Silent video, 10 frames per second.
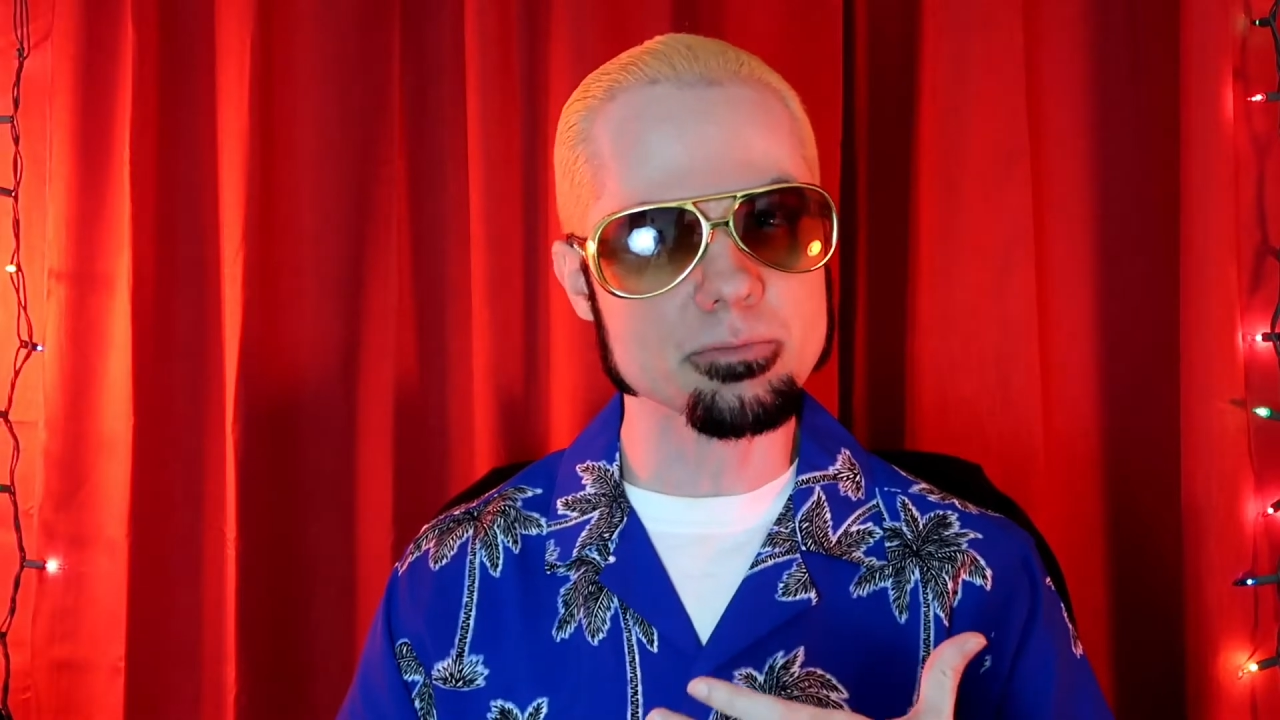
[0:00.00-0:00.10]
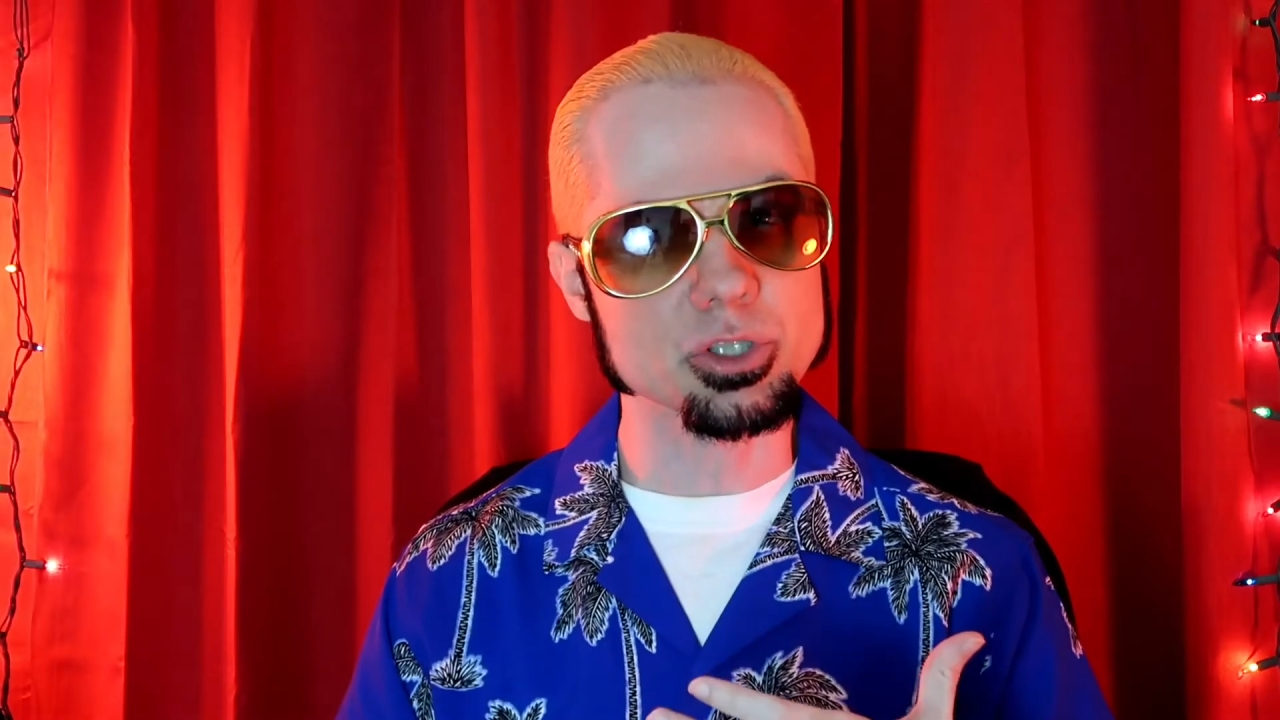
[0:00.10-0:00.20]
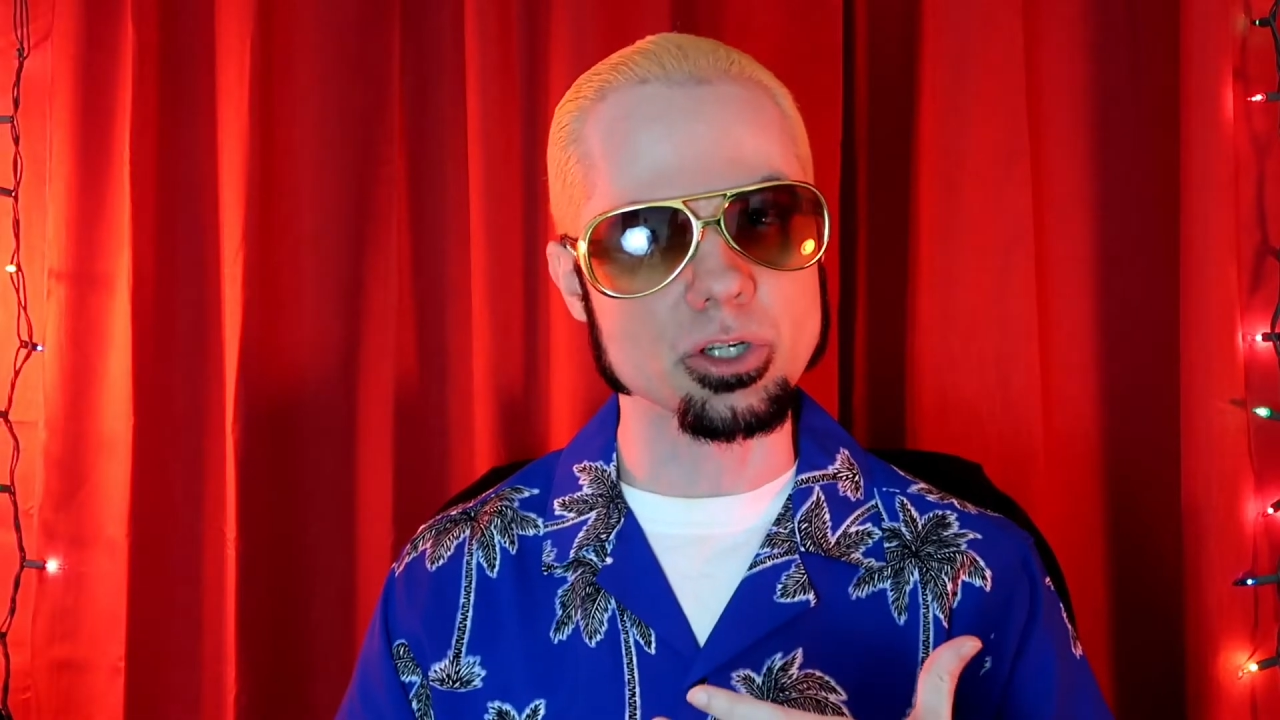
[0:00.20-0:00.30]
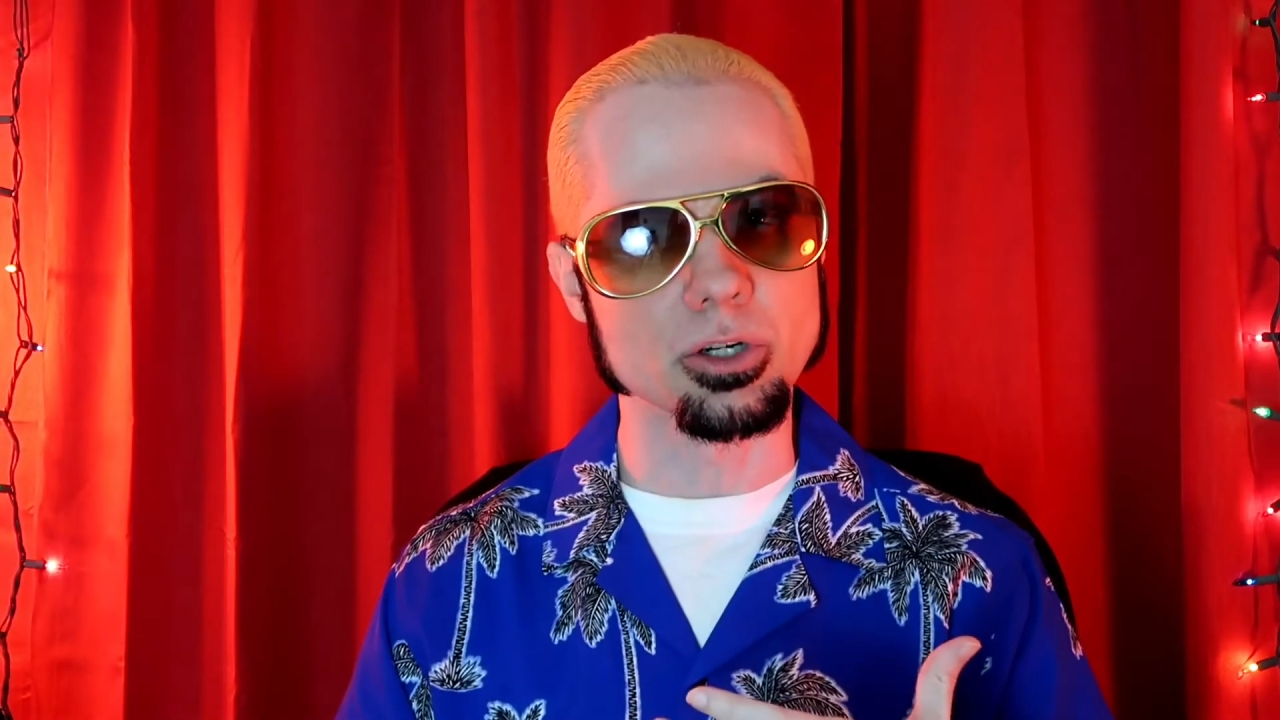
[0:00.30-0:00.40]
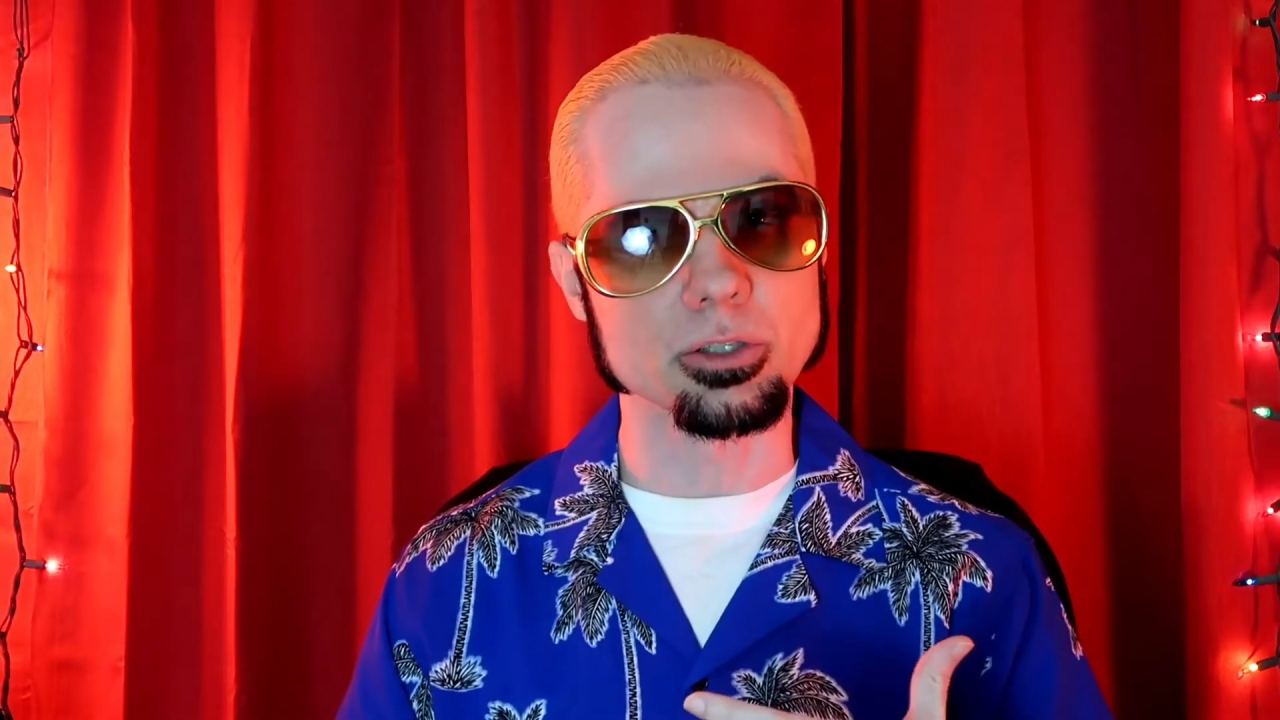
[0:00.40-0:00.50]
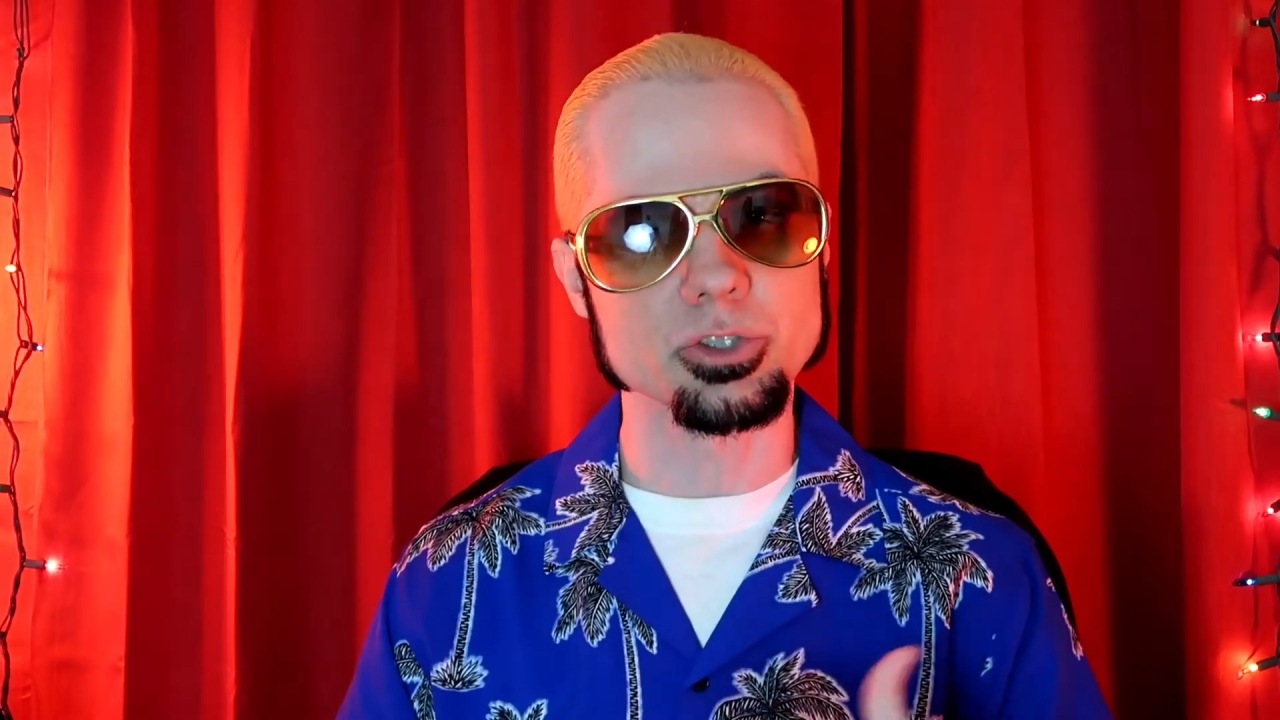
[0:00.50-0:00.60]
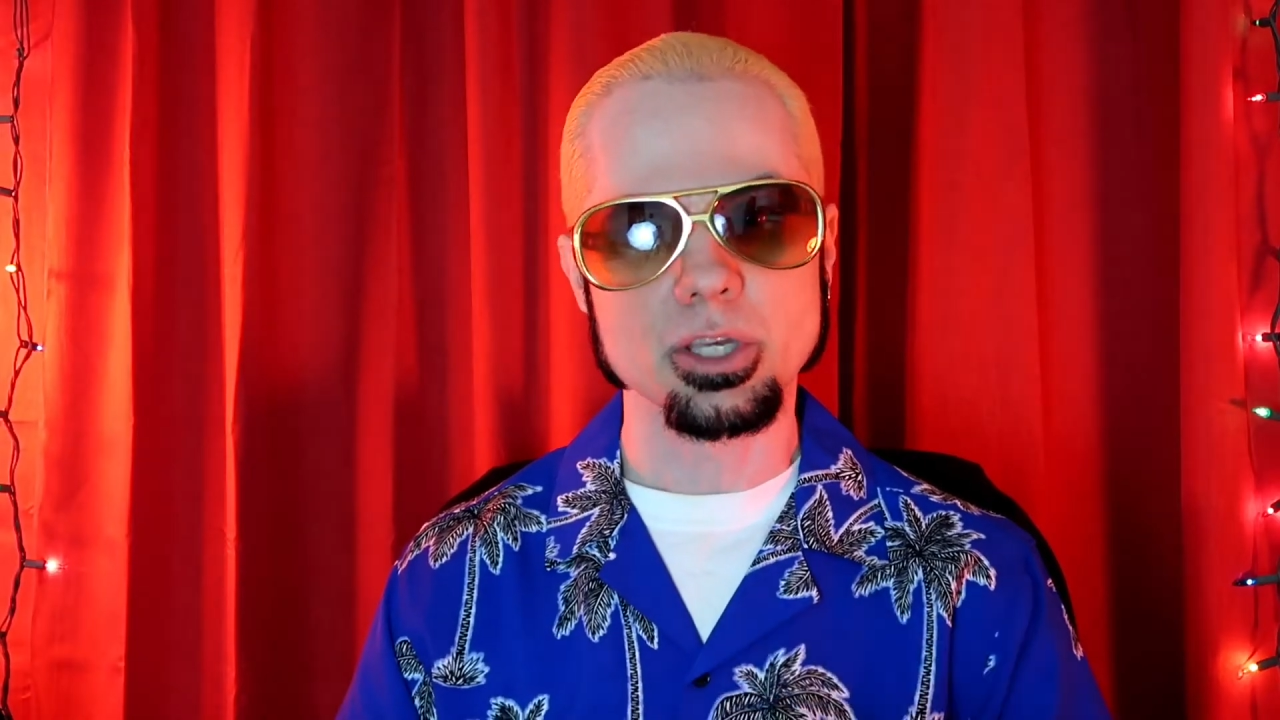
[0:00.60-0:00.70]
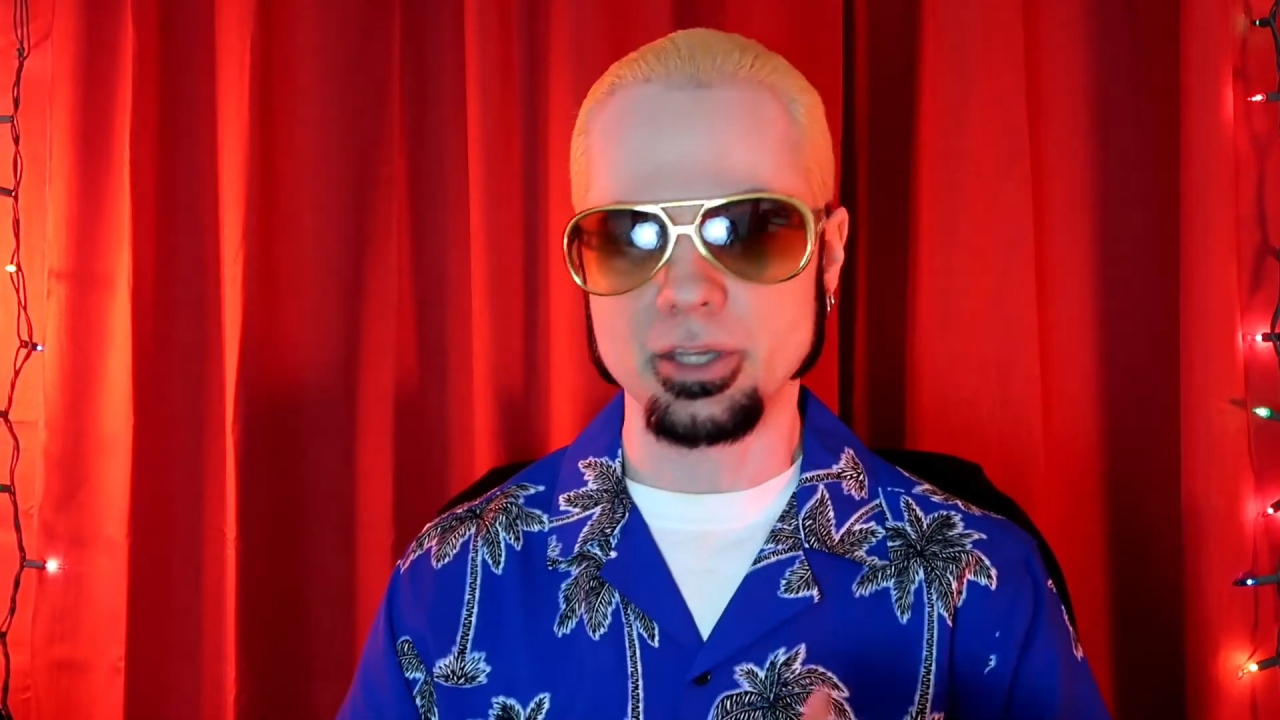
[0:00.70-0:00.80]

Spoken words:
songs